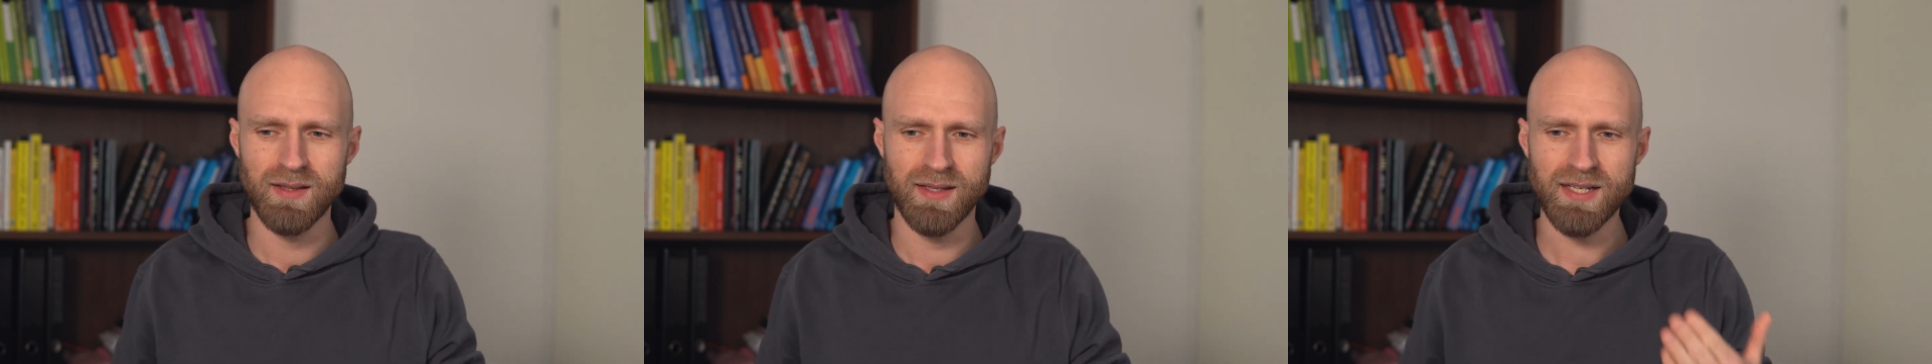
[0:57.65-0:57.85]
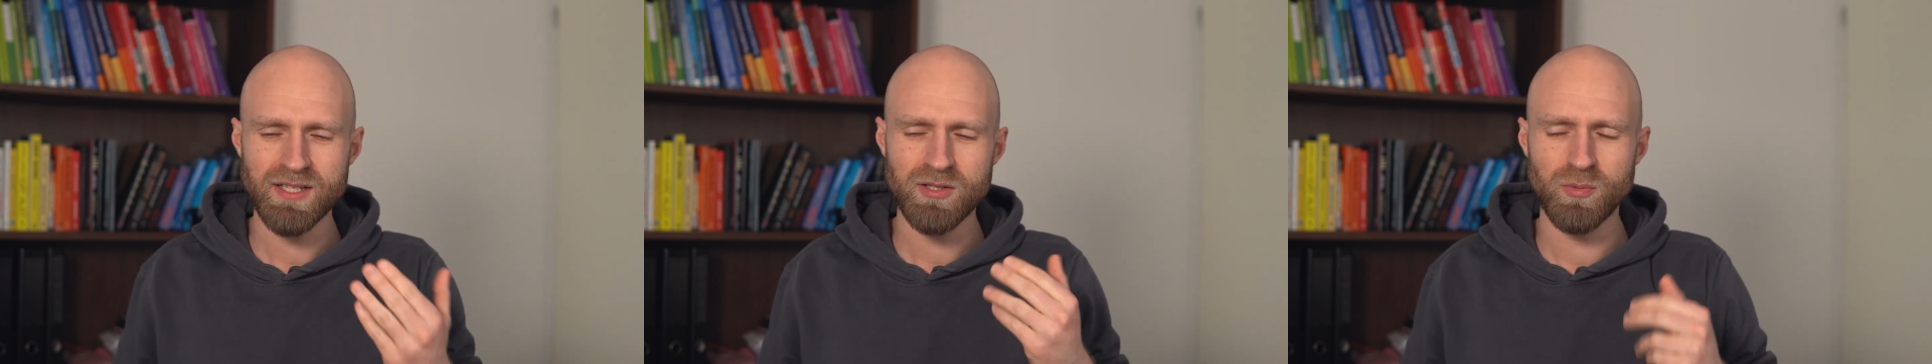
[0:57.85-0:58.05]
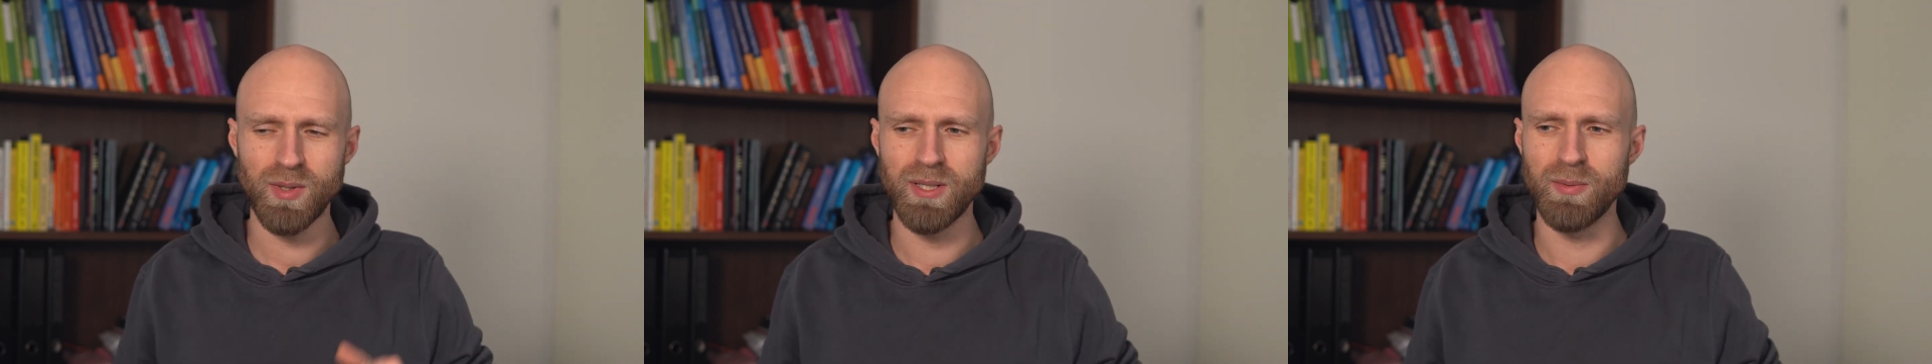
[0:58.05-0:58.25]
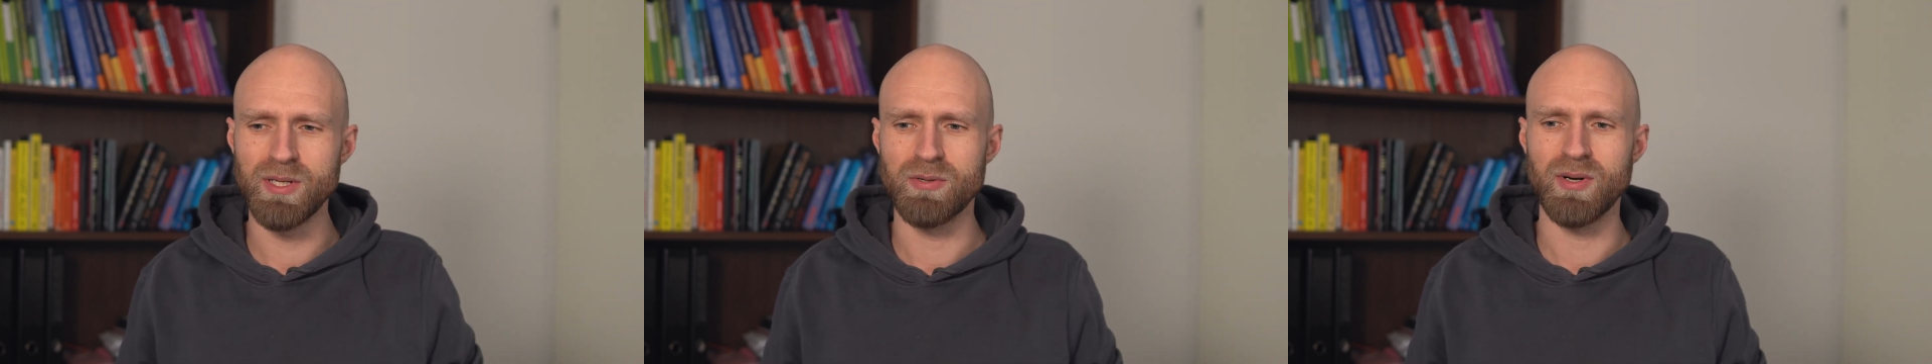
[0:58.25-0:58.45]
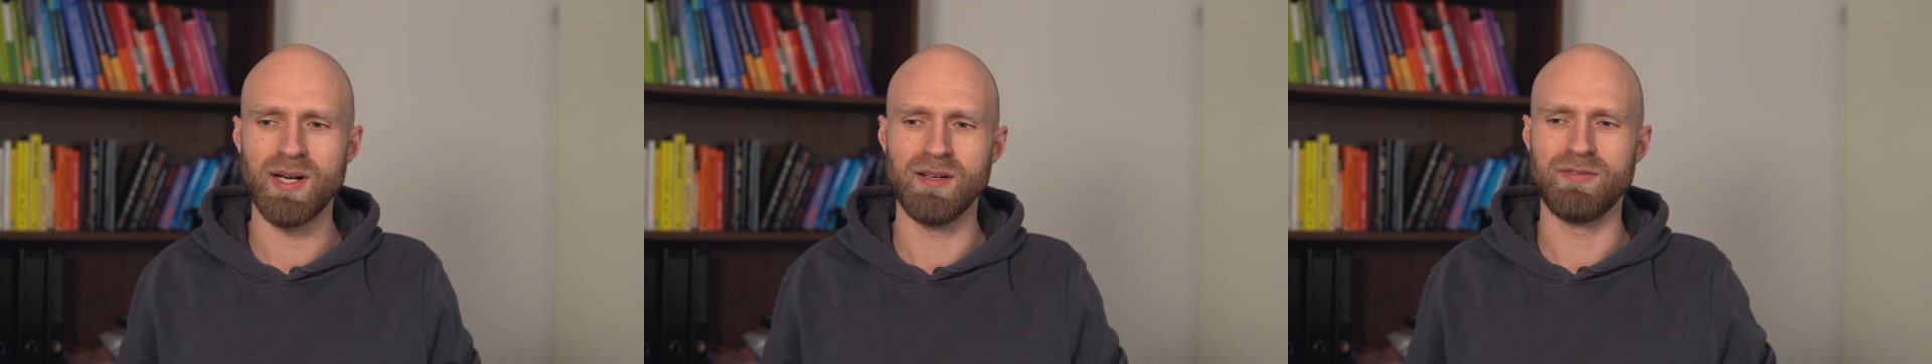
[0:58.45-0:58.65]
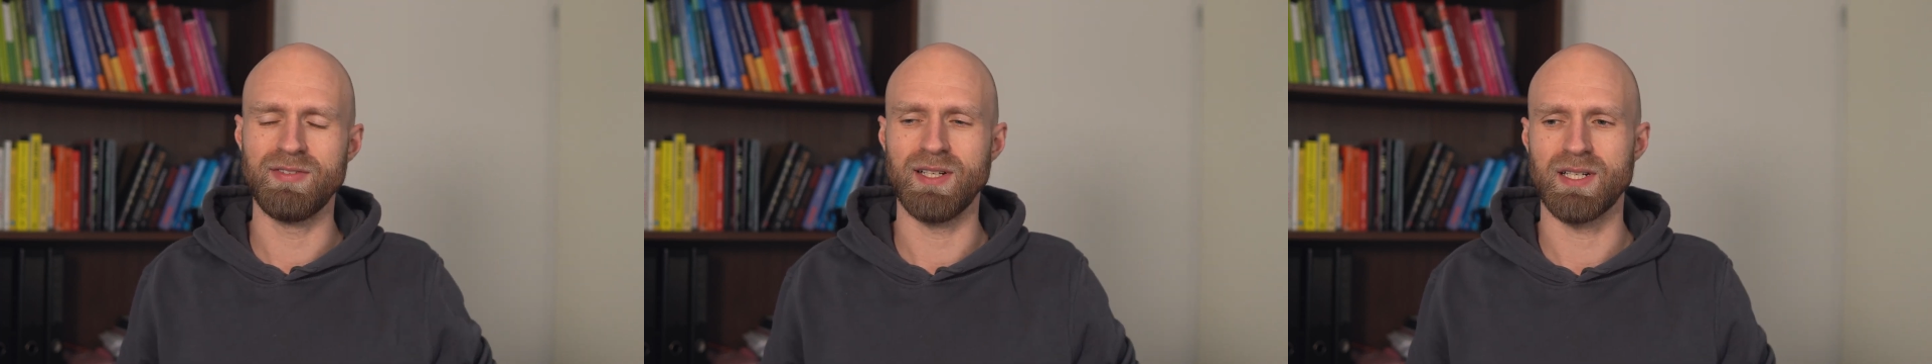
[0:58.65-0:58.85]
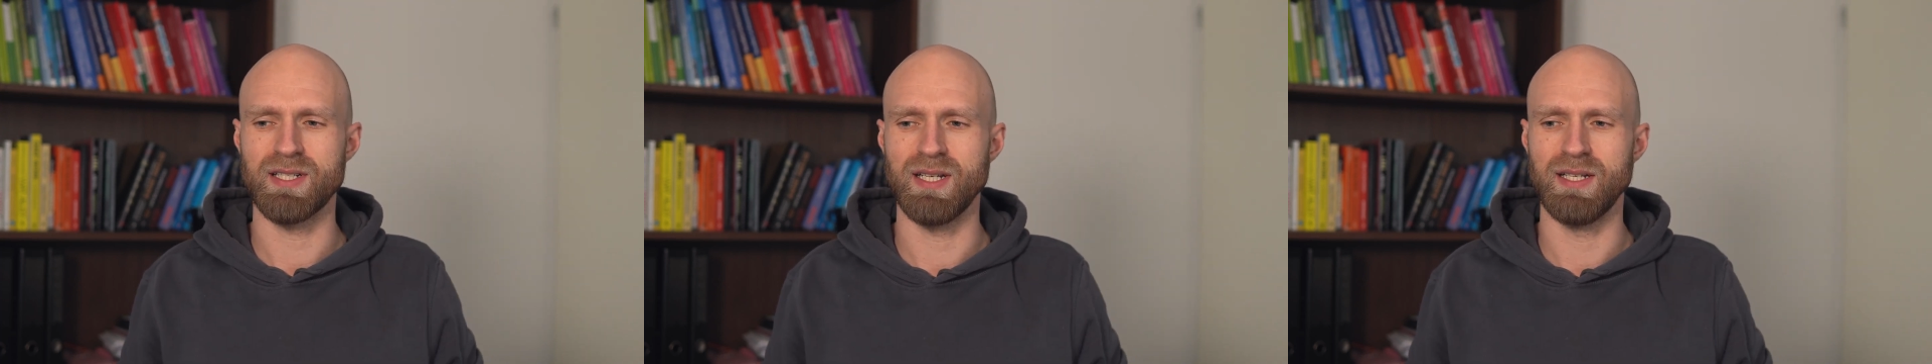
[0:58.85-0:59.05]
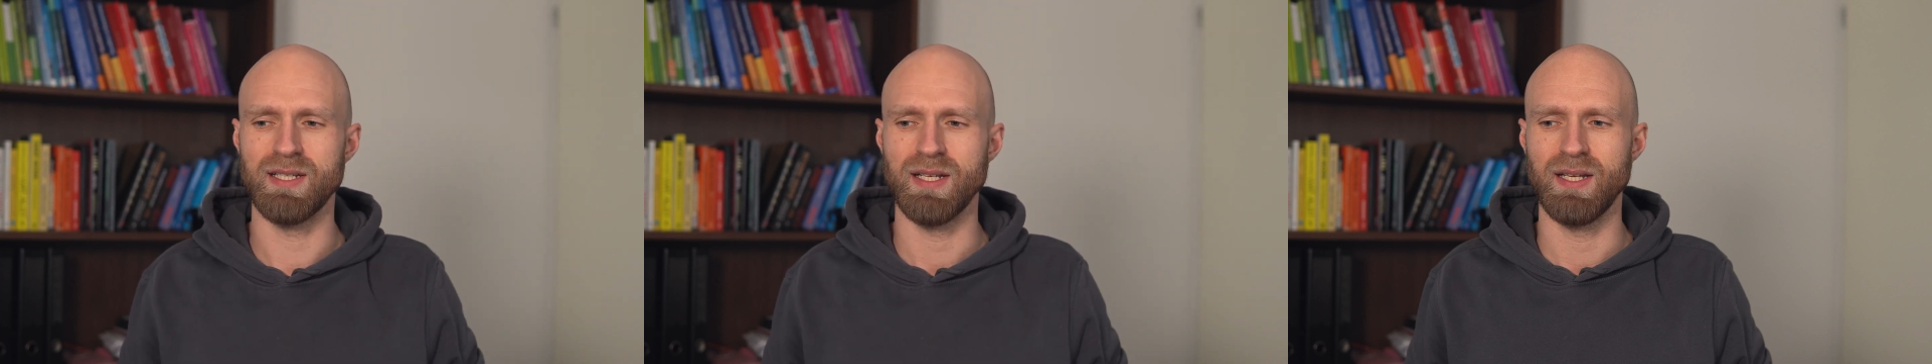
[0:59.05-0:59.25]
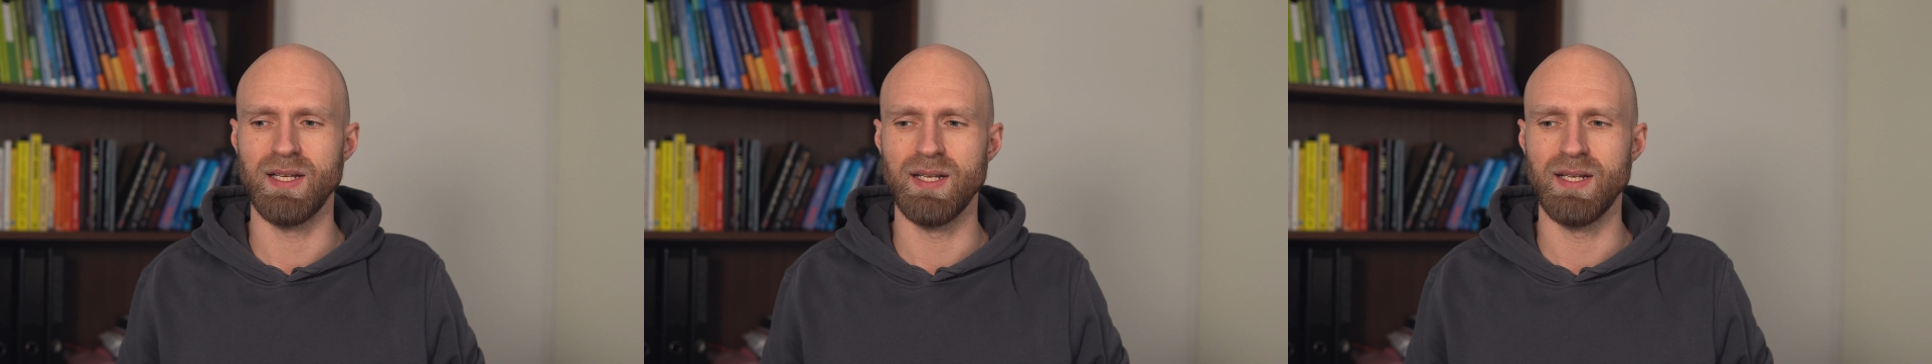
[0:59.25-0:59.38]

That's the way we try to fix it.